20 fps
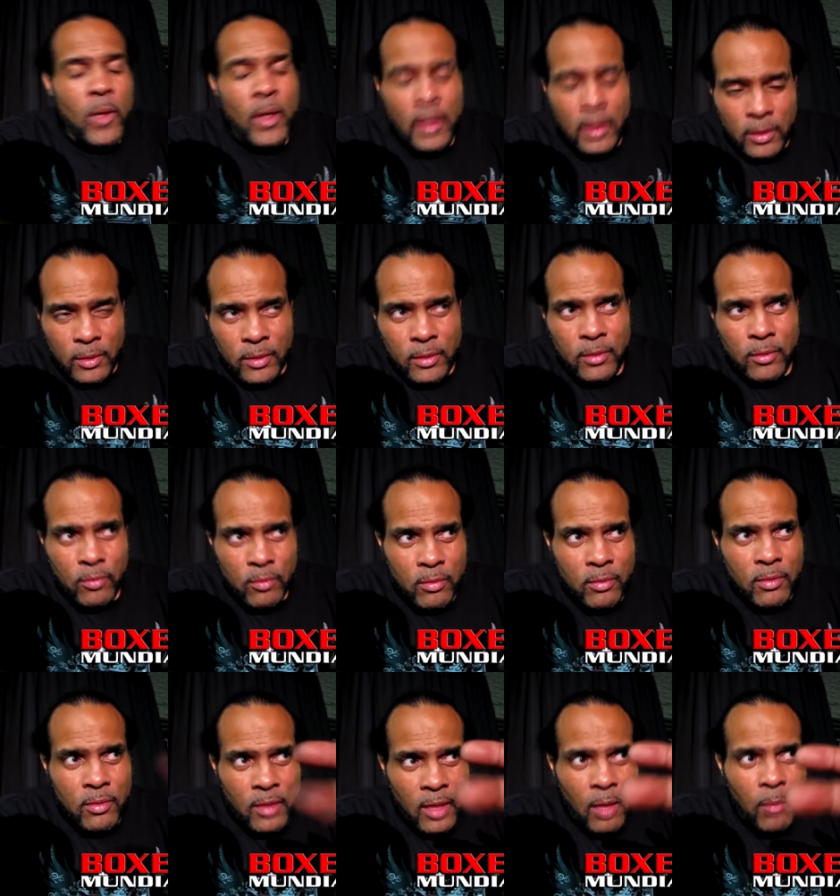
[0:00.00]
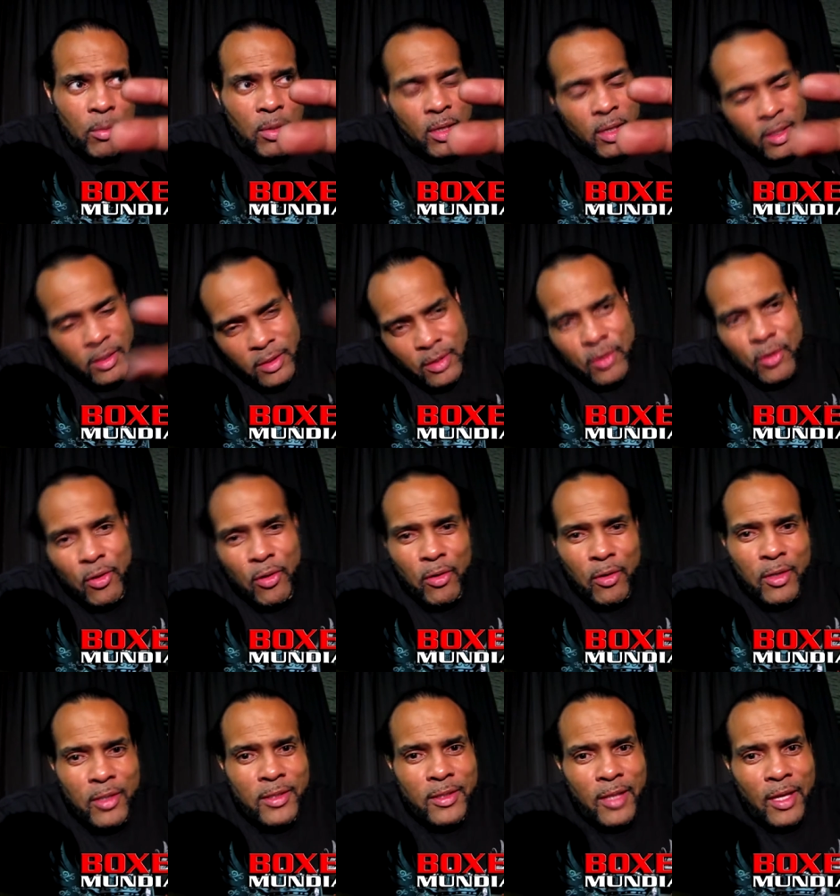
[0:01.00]
Yes. Yeah, but listen,
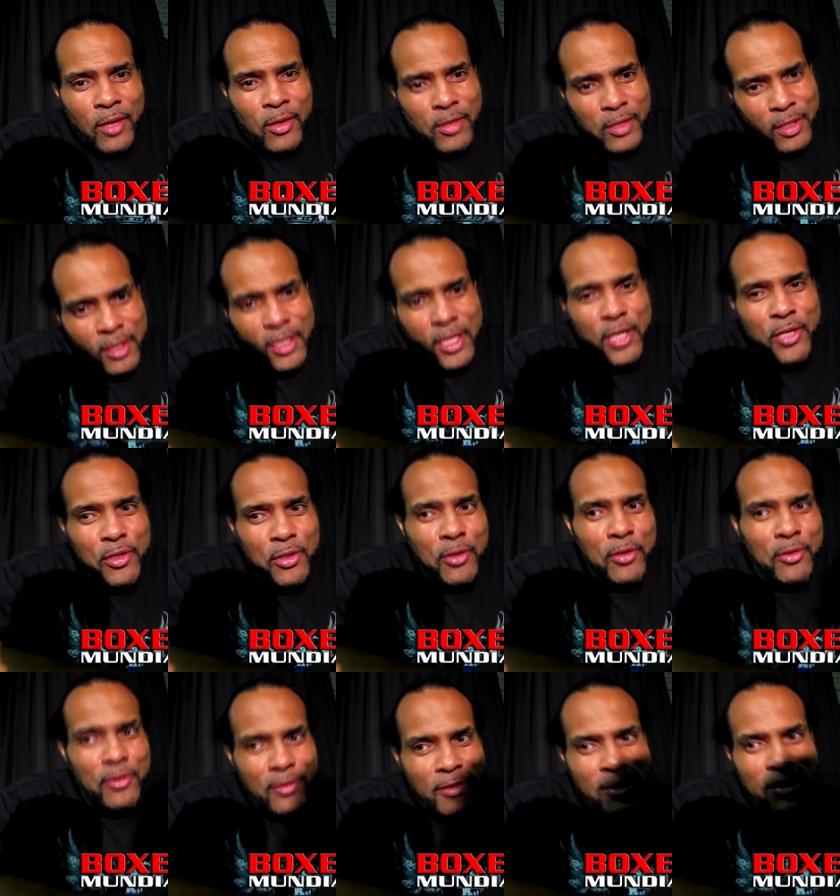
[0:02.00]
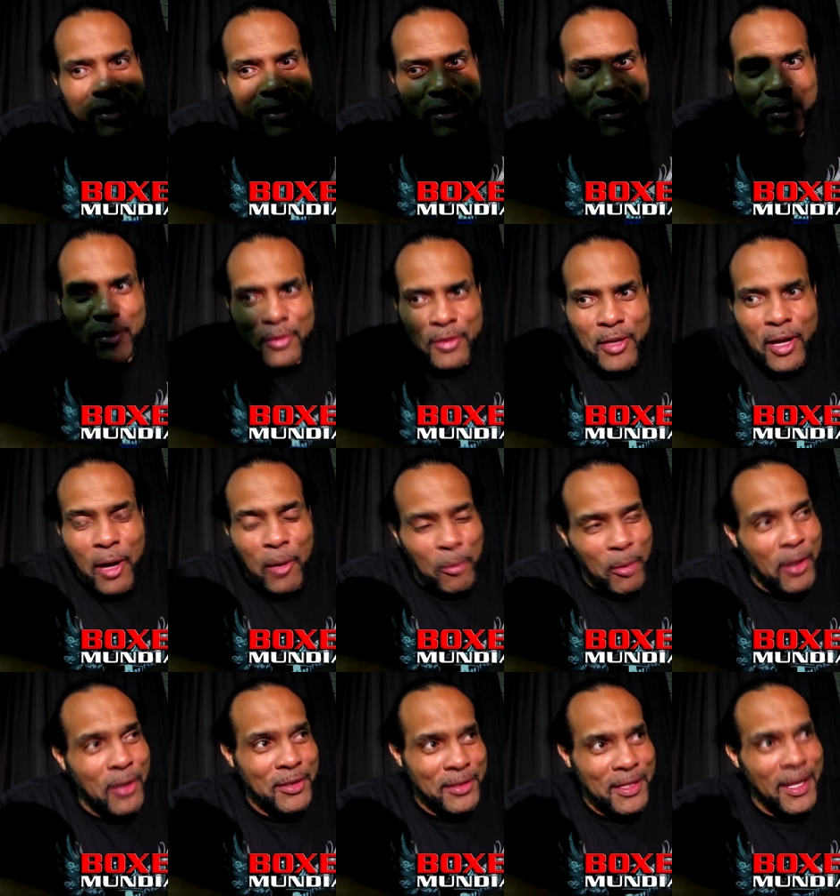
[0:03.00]
like you said, the teacher taught
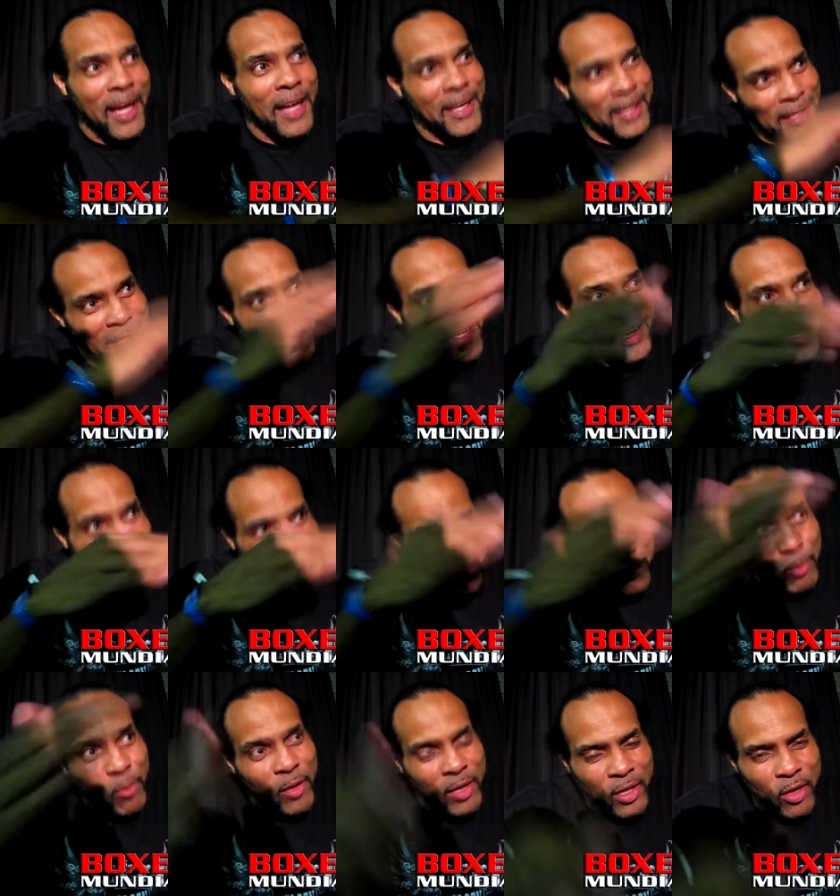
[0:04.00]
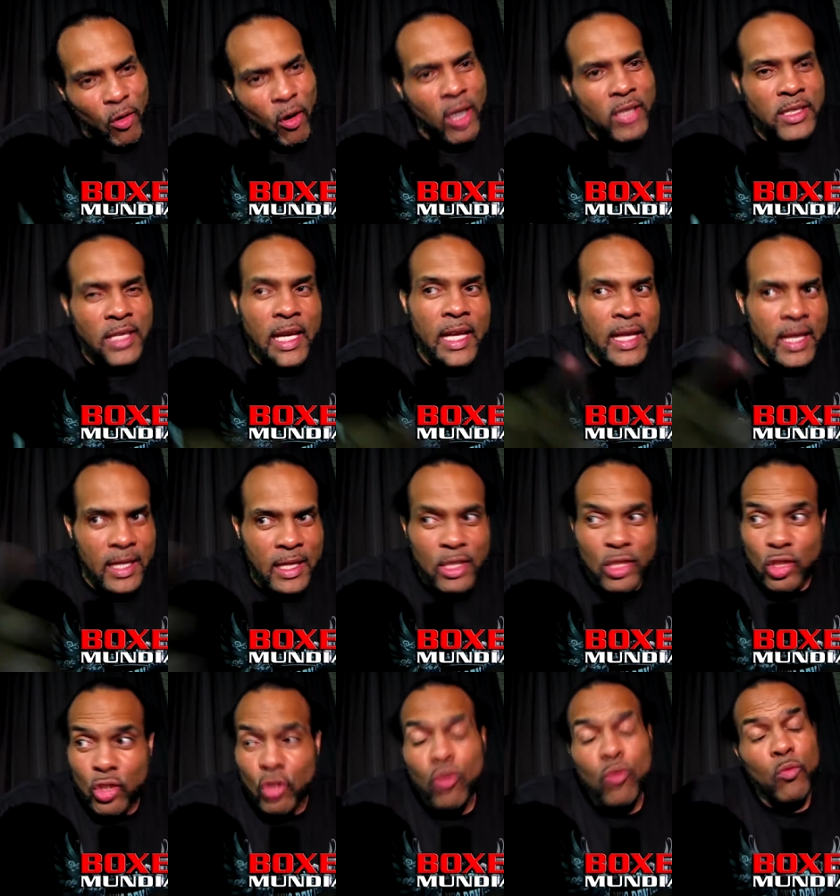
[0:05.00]
well tonight and got his point across, and
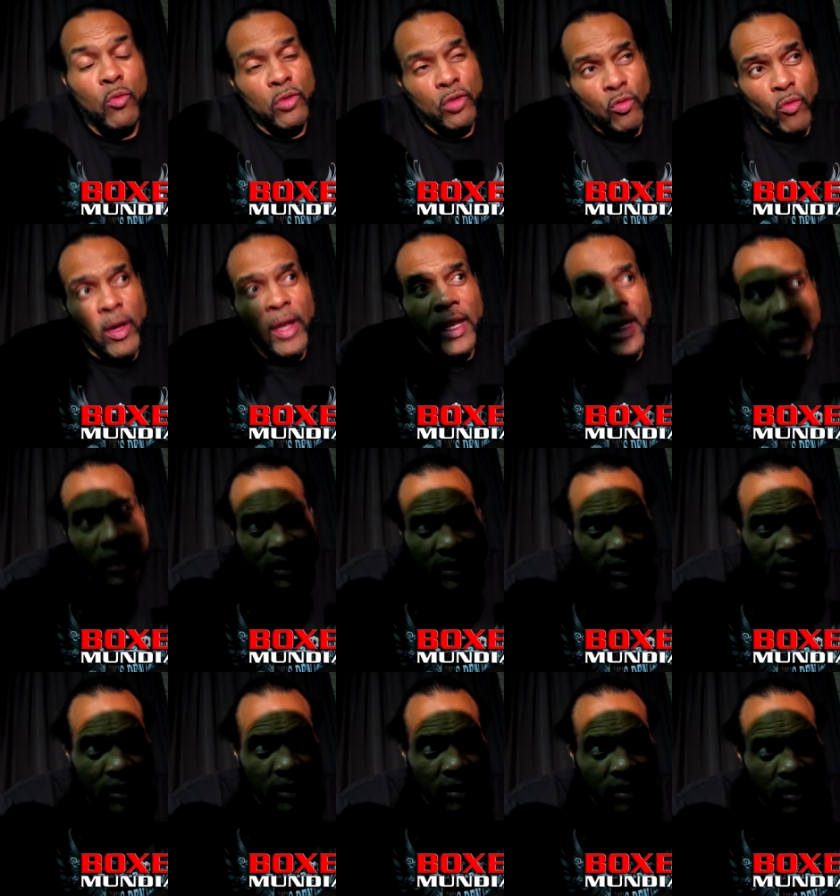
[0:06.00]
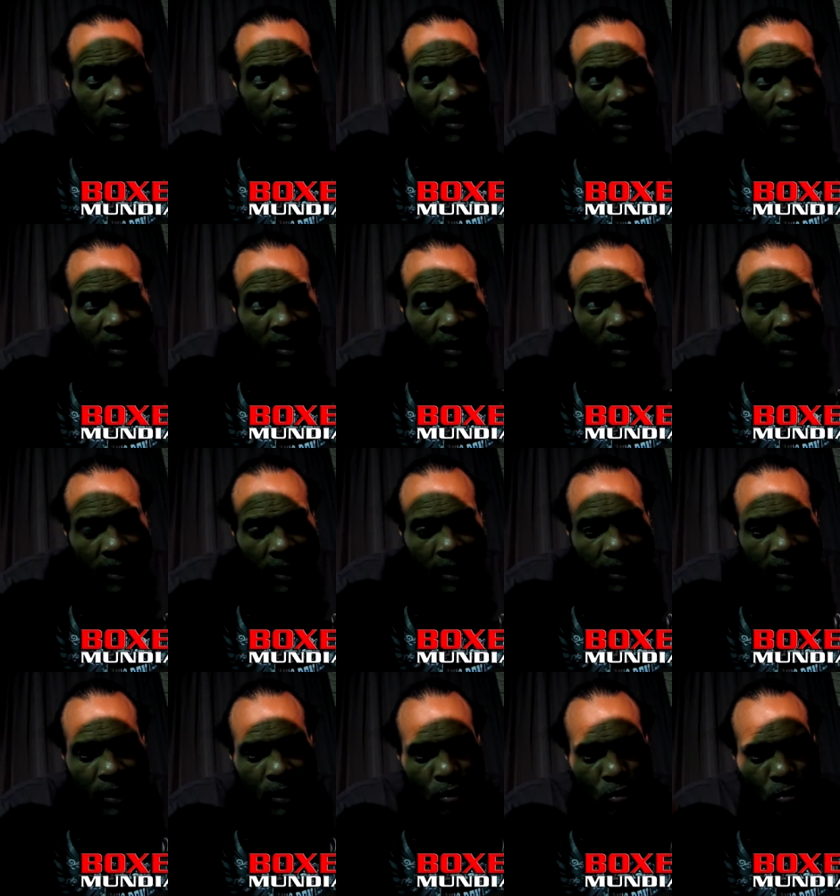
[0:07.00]
the student was great at listening.
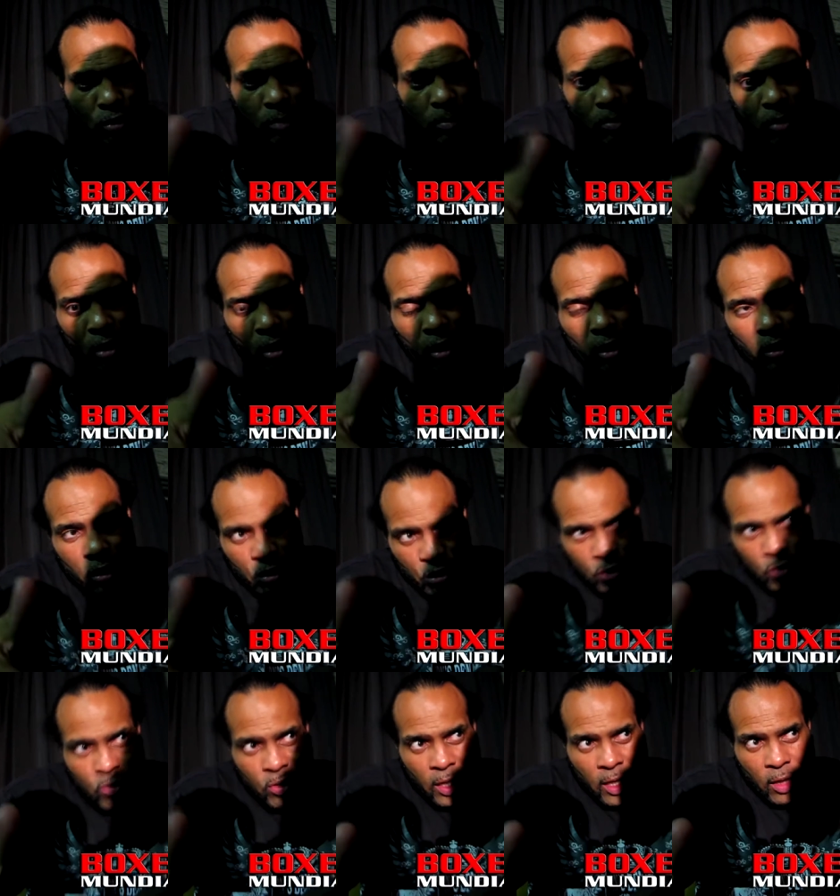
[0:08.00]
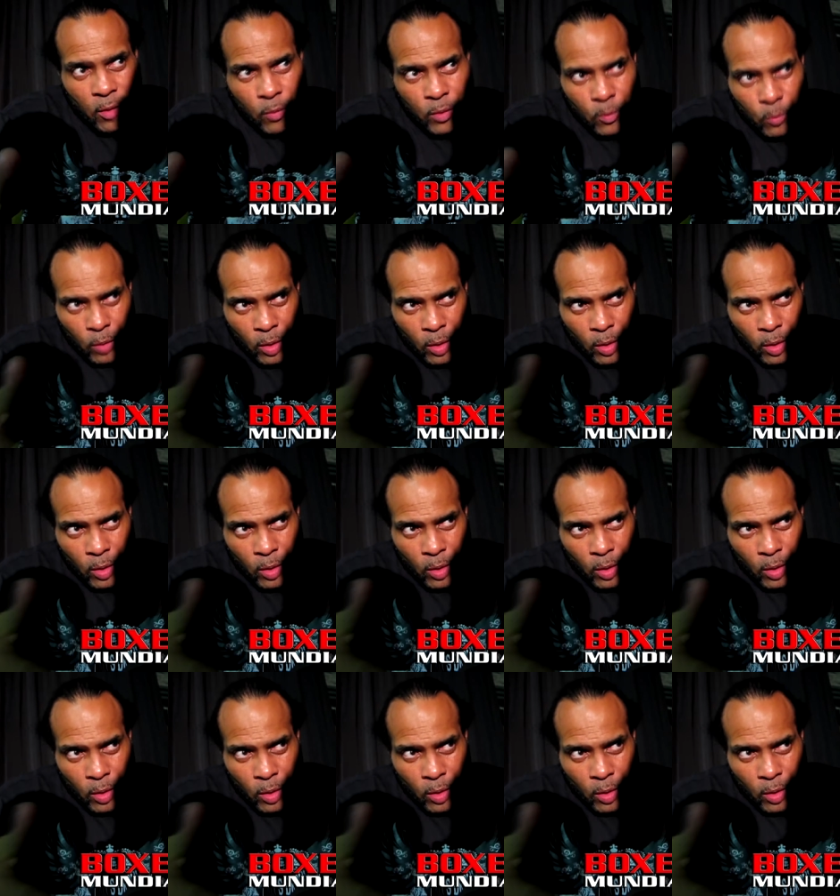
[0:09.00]
And he knew that Bernard could do that.